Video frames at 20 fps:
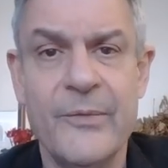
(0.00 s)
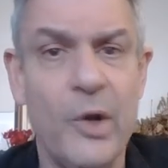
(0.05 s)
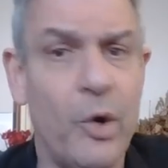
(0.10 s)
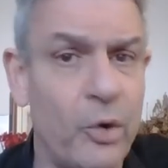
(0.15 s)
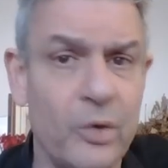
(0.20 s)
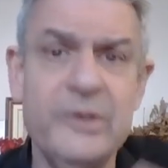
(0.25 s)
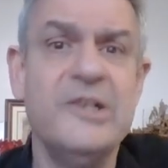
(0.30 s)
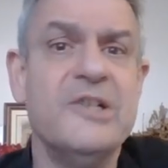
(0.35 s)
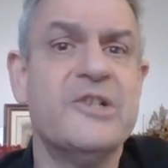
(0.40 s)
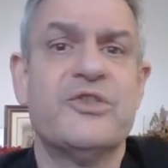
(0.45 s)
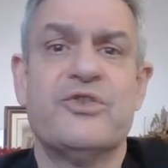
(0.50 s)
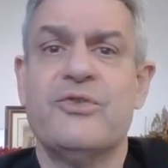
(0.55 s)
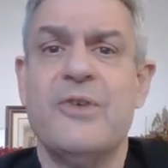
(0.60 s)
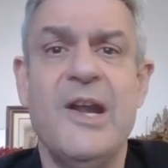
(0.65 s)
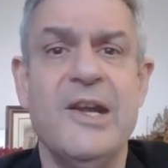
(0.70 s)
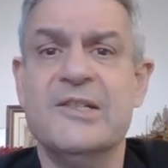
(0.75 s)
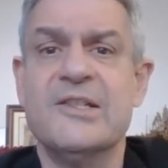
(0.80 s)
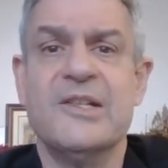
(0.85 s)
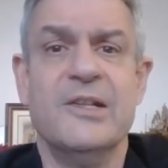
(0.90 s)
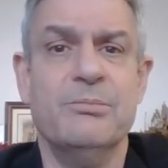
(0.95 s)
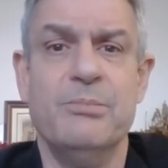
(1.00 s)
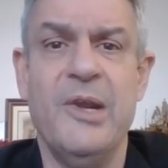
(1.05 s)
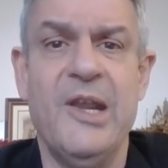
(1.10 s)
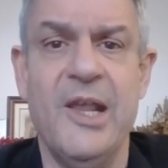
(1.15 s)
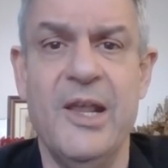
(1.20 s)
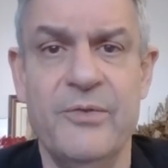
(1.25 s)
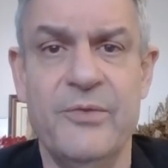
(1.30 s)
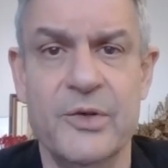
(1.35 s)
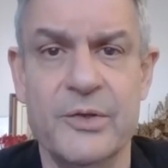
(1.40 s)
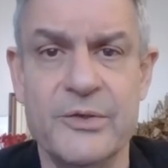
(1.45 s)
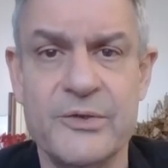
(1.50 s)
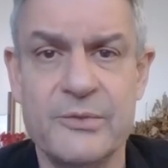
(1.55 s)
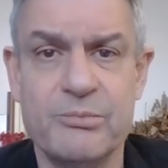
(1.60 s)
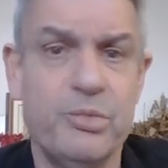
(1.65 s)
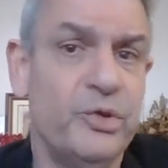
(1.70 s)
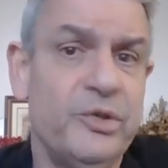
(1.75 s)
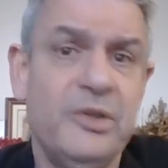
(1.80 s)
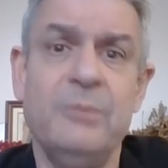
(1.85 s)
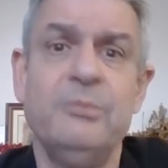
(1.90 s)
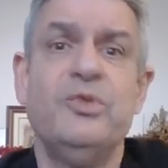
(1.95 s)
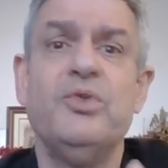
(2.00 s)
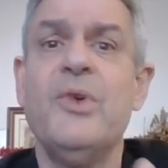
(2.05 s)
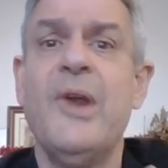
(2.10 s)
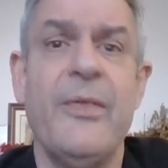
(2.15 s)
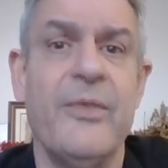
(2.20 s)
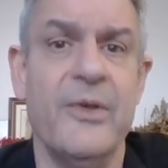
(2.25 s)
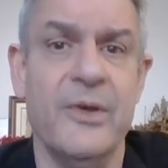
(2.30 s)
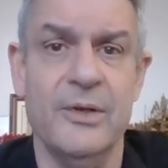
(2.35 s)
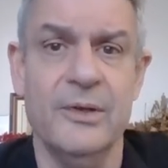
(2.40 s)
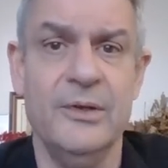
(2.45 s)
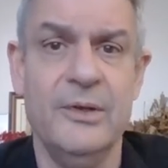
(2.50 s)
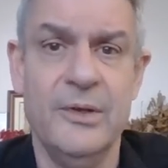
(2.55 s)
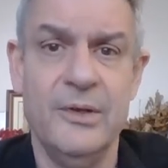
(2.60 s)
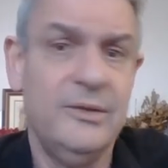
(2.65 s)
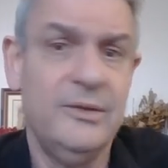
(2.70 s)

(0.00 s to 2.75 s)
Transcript: All these traits and behaviors. Put them together.